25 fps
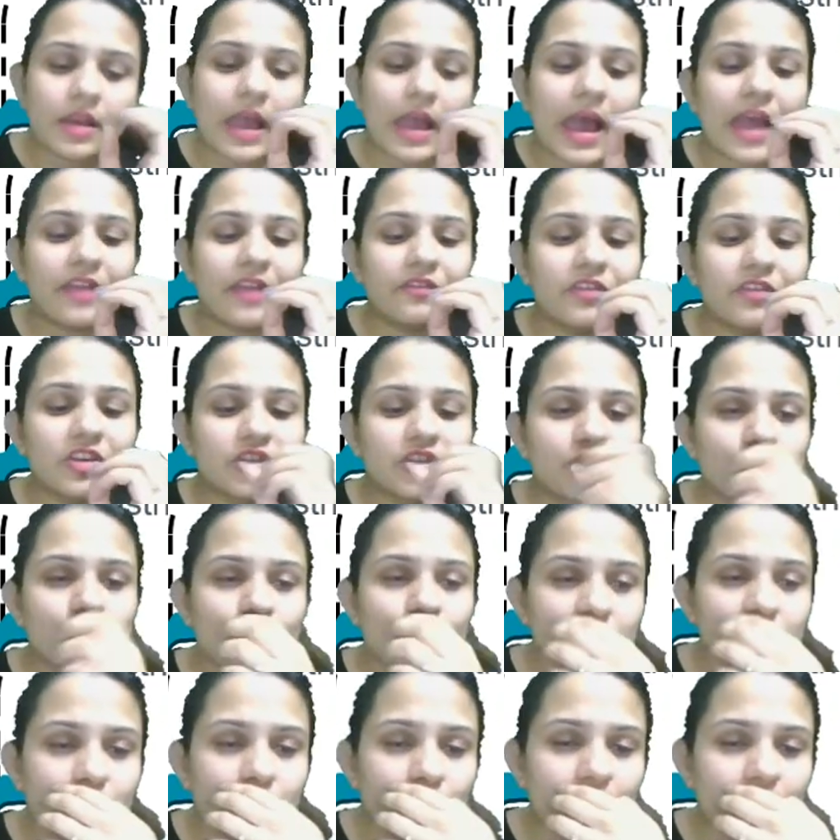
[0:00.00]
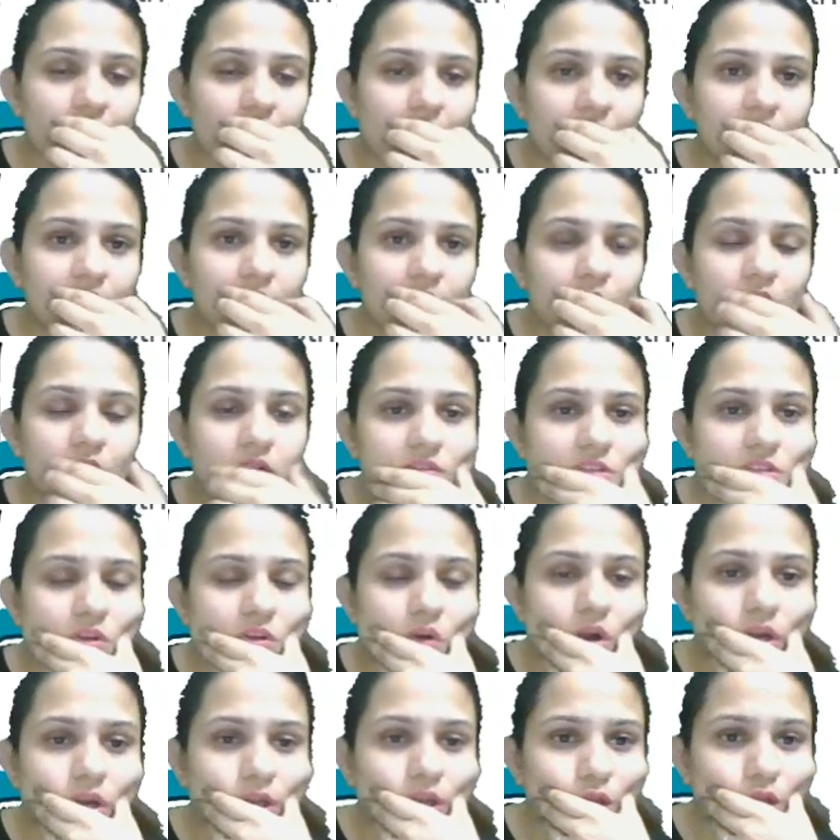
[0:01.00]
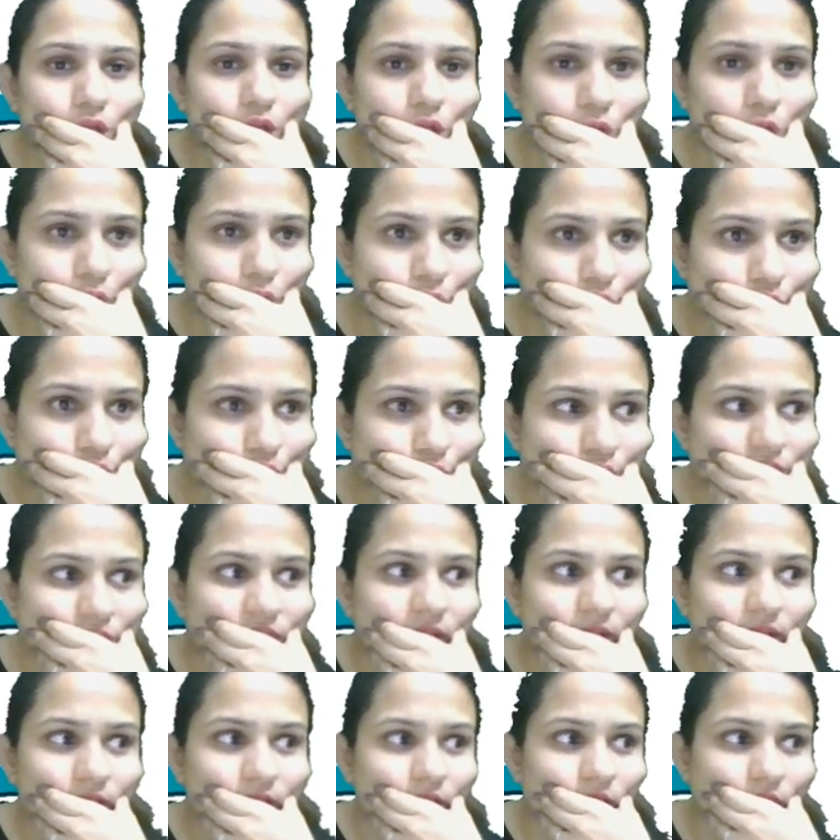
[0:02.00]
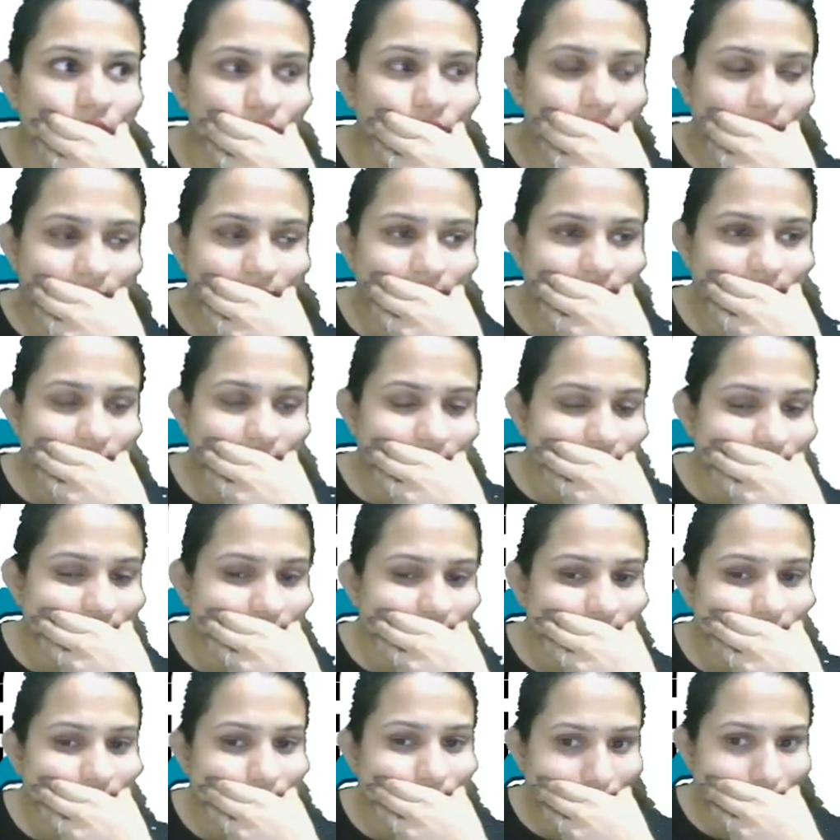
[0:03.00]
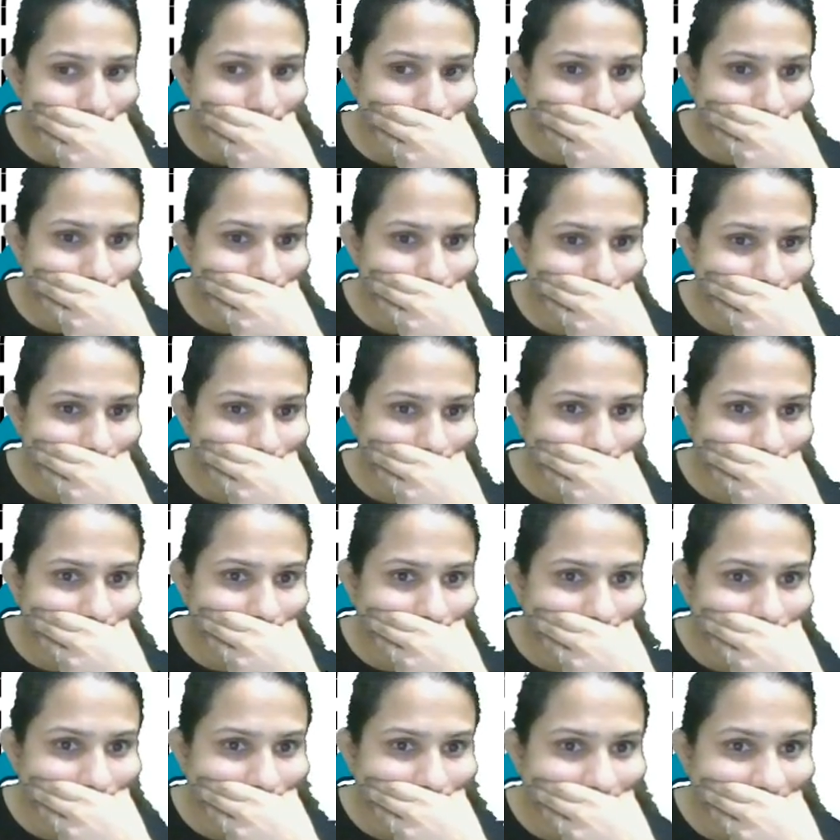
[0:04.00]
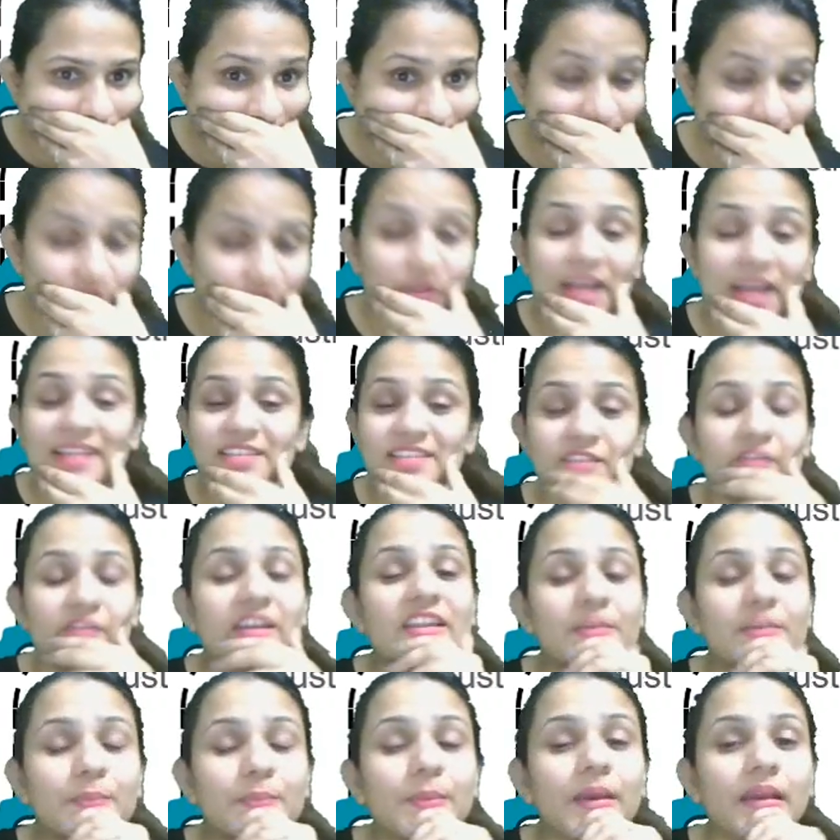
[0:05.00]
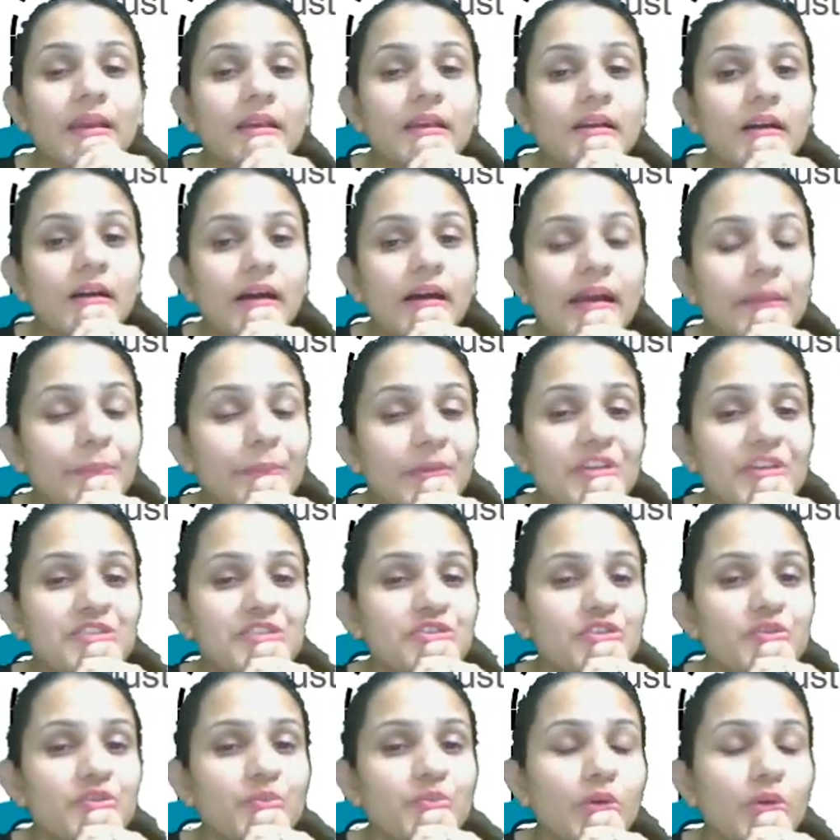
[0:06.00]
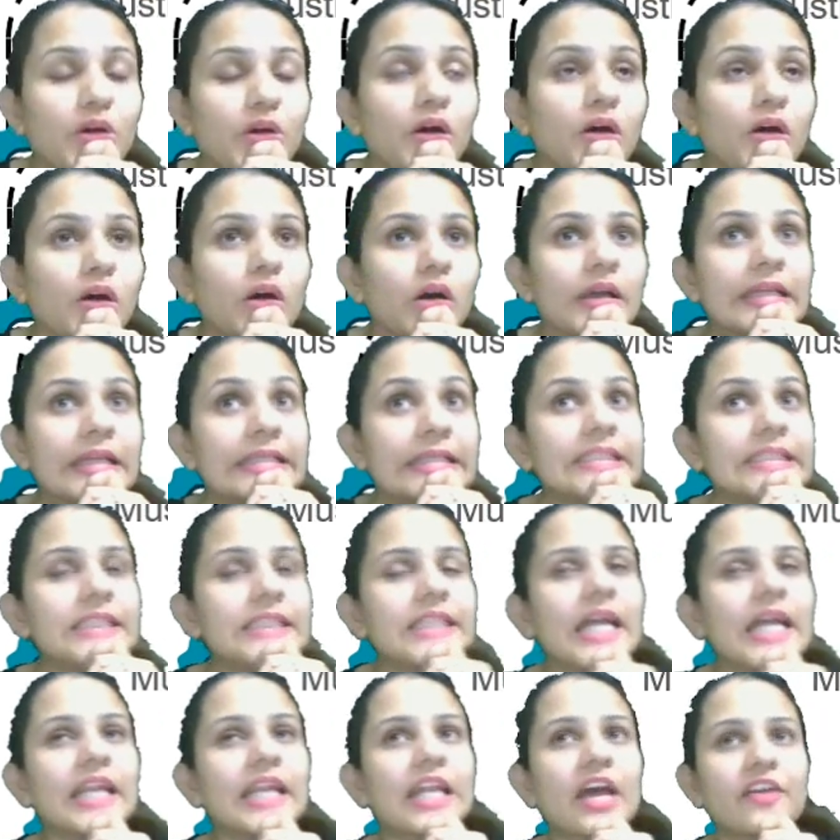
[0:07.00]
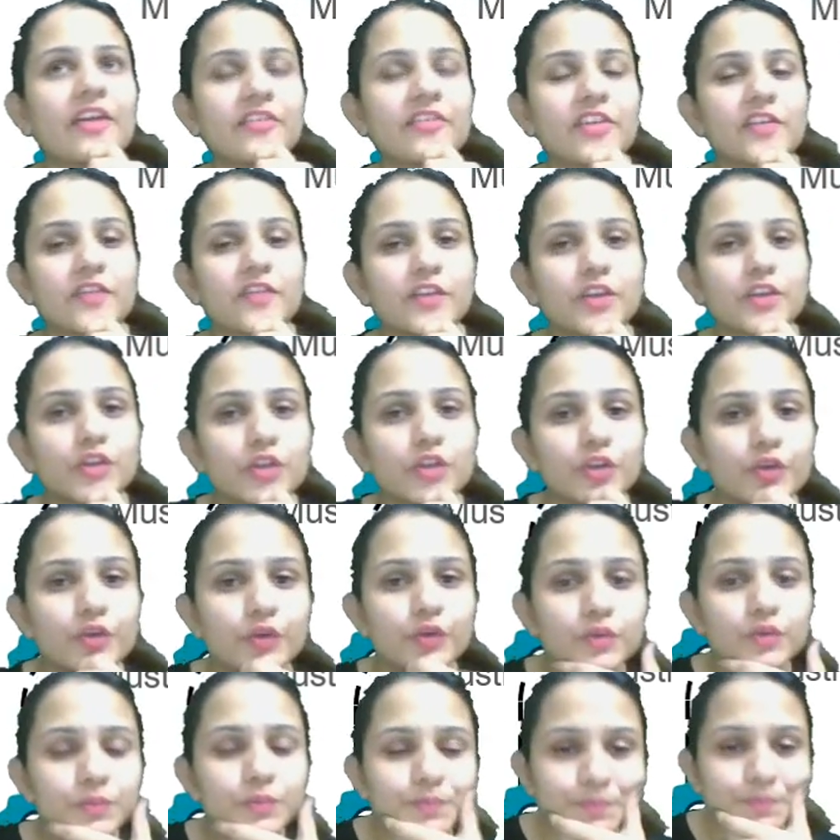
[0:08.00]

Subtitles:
and we choose modal verbs according to the rules and the tenses. That's a very big and major hint that I've given to you.